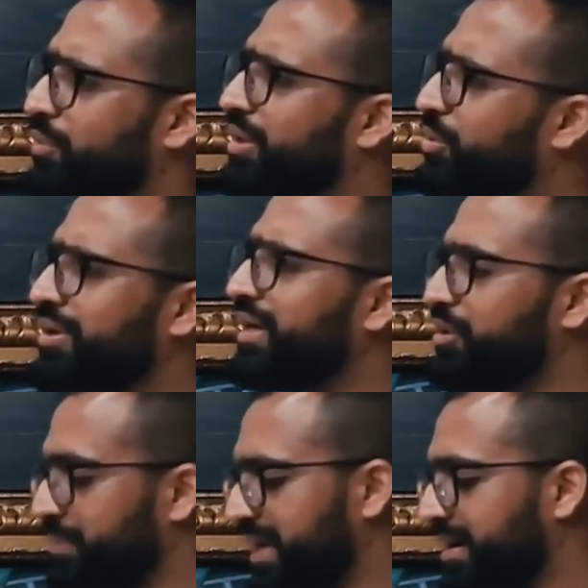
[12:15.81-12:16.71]
We don't need
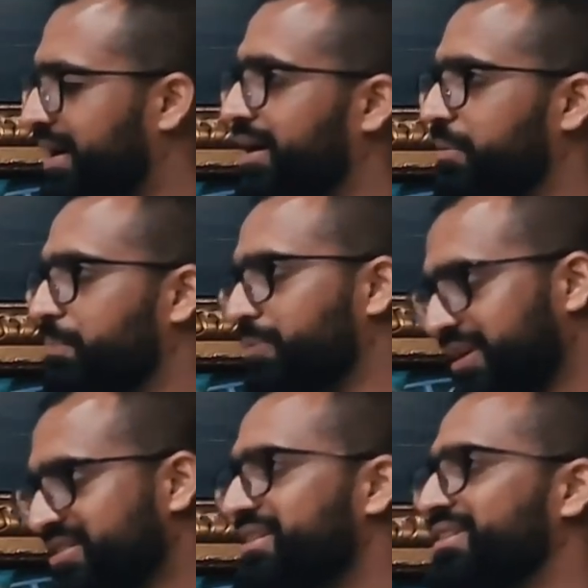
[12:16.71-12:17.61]
to make our
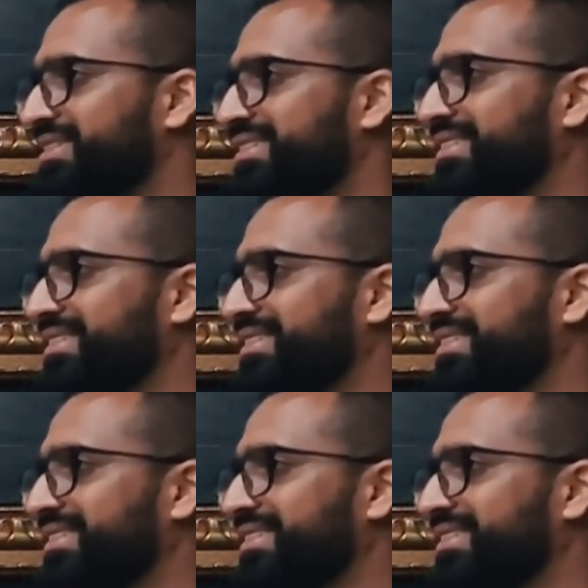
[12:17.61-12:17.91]
present